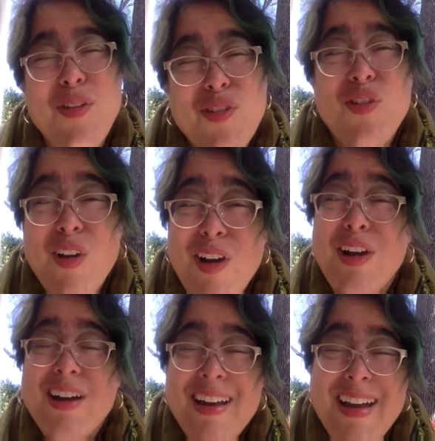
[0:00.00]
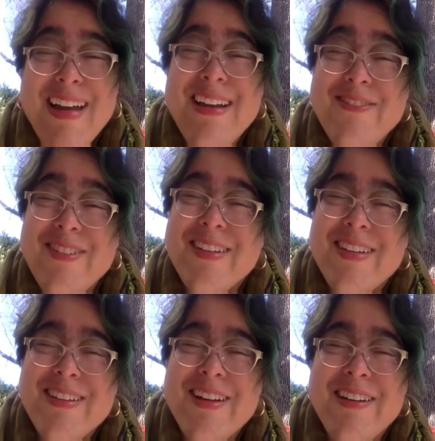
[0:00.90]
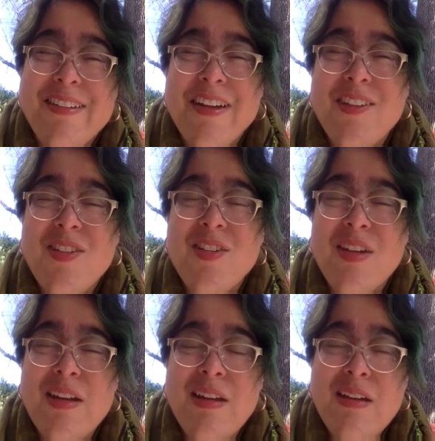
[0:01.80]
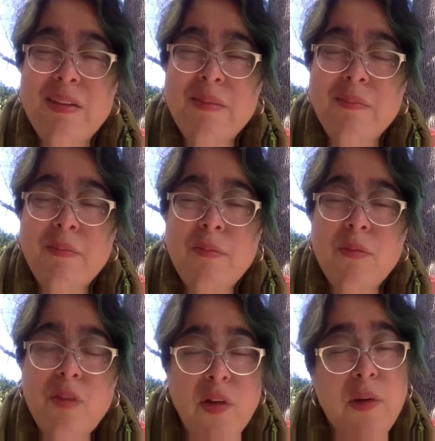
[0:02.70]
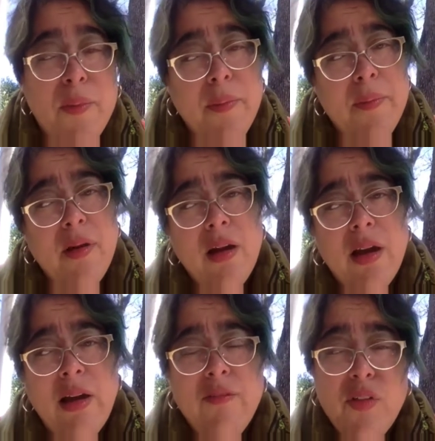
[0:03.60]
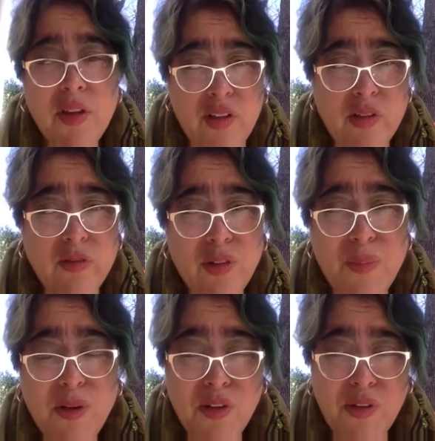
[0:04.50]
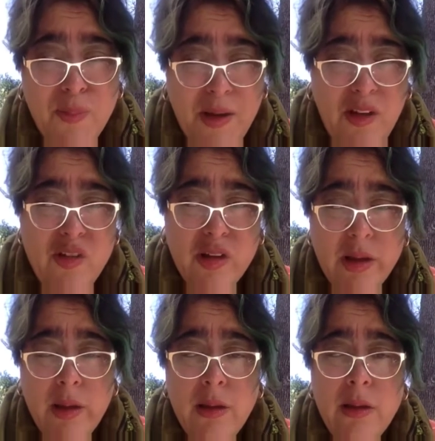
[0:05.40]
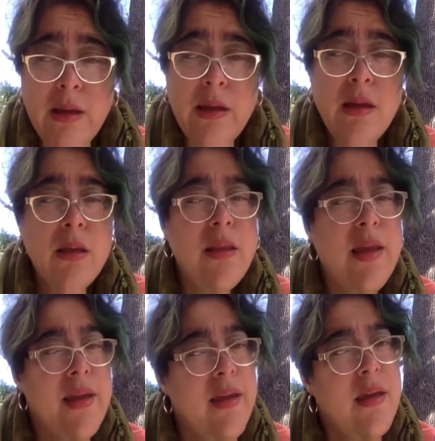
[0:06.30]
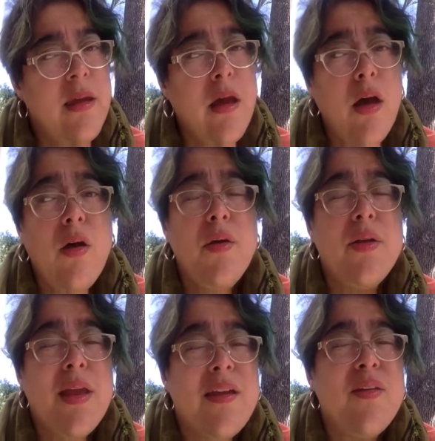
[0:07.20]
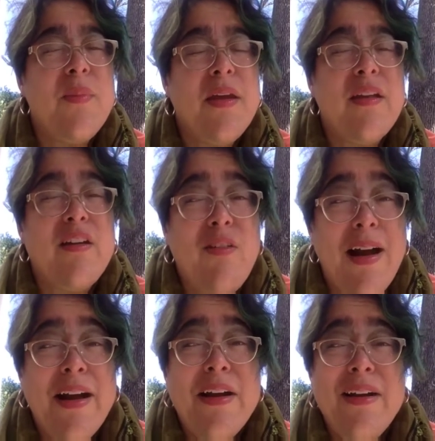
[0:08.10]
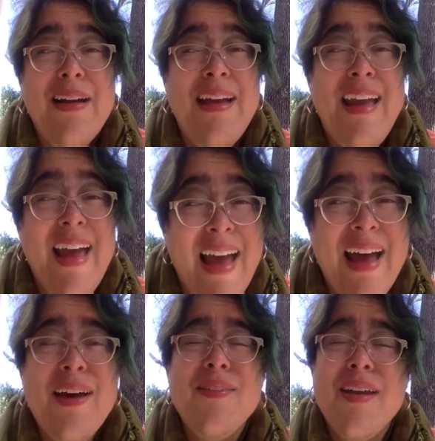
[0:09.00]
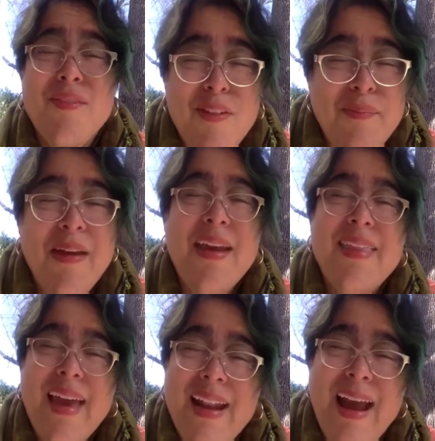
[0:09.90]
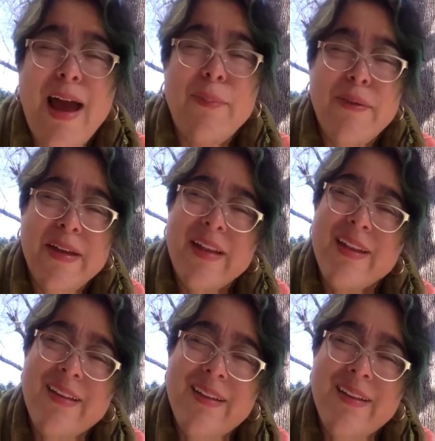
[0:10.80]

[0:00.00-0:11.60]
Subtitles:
be strong and of a good courage. So, a conversation for participation, like, oh, you'd like to be in the choir? How can we make that happen?